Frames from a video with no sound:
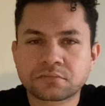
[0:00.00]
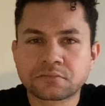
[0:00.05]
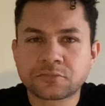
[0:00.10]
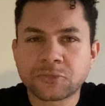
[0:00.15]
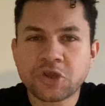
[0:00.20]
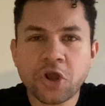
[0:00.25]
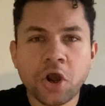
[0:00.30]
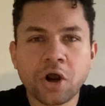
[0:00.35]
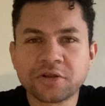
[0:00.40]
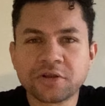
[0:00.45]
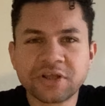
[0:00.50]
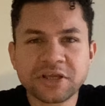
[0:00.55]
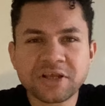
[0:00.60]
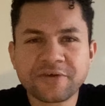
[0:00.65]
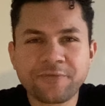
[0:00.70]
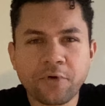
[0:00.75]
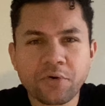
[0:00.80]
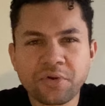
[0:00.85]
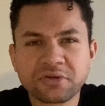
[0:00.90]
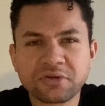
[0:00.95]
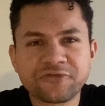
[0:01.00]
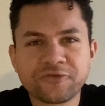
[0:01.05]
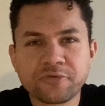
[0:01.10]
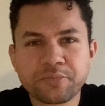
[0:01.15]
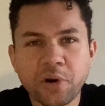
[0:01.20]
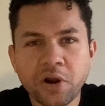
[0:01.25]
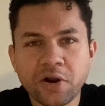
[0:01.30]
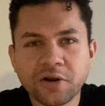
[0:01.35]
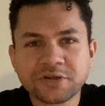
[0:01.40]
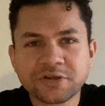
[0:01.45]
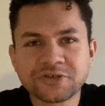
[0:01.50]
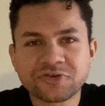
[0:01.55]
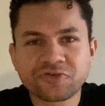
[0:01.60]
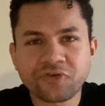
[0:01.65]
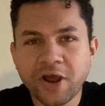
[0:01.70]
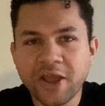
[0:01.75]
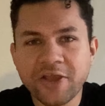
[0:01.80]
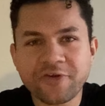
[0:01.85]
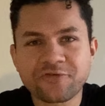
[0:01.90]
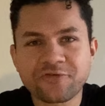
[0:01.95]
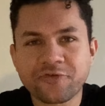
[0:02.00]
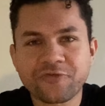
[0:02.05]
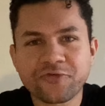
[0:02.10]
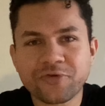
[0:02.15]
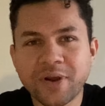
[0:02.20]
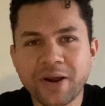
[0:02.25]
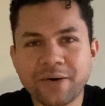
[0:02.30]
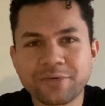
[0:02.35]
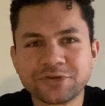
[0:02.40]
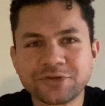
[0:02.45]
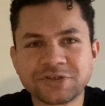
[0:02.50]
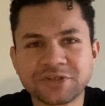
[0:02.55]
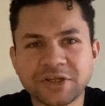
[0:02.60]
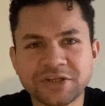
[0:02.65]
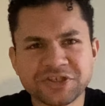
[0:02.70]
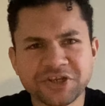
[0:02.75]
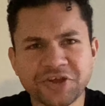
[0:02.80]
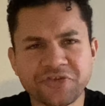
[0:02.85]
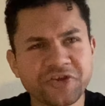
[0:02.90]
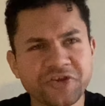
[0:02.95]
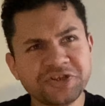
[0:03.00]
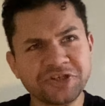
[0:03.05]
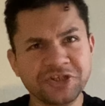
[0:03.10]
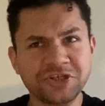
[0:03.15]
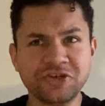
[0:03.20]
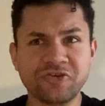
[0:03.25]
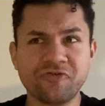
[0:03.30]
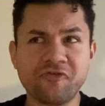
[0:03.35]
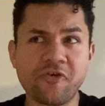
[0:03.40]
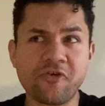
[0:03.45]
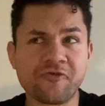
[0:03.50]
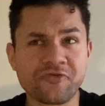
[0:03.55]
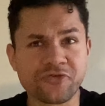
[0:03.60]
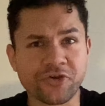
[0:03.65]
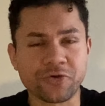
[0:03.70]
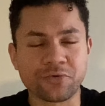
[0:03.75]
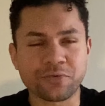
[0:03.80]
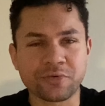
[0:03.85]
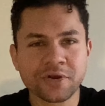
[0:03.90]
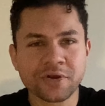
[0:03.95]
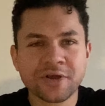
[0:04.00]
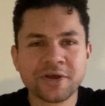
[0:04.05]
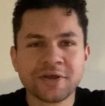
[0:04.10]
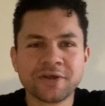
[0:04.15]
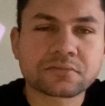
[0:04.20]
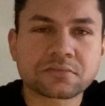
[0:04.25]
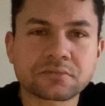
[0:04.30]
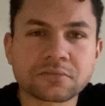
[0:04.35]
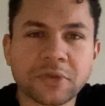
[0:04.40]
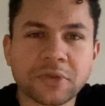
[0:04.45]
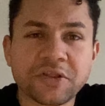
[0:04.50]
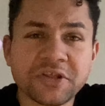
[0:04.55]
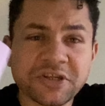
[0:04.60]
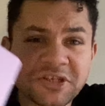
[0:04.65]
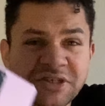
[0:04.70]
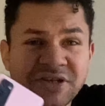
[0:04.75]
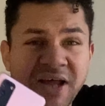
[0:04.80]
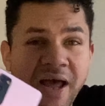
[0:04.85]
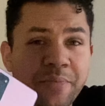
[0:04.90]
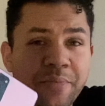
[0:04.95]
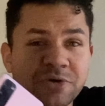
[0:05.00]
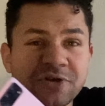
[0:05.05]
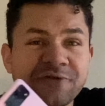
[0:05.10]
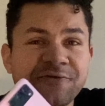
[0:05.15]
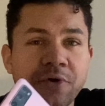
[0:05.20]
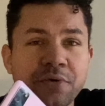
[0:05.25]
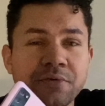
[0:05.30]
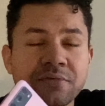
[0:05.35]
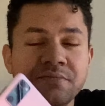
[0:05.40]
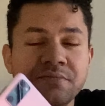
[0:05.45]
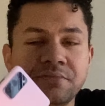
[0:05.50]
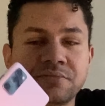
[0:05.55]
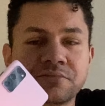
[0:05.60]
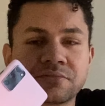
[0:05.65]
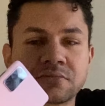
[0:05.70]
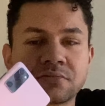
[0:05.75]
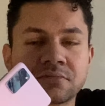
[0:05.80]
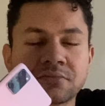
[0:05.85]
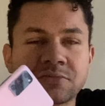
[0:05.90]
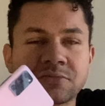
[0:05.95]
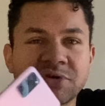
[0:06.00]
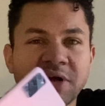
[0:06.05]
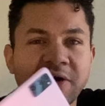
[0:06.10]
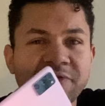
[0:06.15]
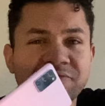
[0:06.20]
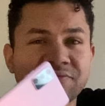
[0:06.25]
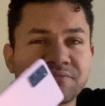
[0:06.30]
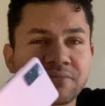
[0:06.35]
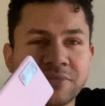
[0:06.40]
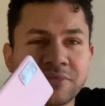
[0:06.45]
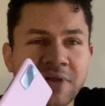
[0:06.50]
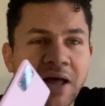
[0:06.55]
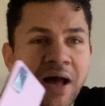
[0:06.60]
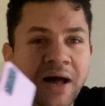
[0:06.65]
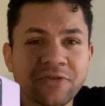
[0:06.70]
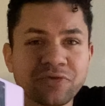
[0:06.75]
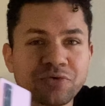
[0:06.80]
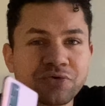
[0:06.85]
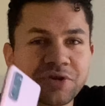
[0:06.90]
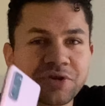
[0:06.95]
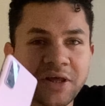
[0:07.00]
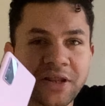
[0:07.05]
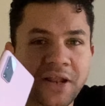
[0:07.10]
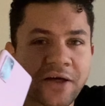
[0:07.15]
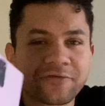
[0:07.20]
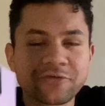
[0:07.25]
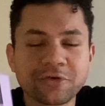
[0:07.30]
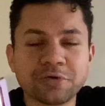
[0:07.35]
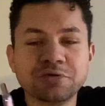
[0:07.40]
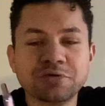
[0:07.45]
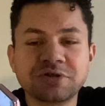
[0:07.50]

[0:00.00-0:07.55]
You can't take a phone out of the box, try it for a few hours and then say, this is a review. This is Emma's phone, so I've handled it, I've used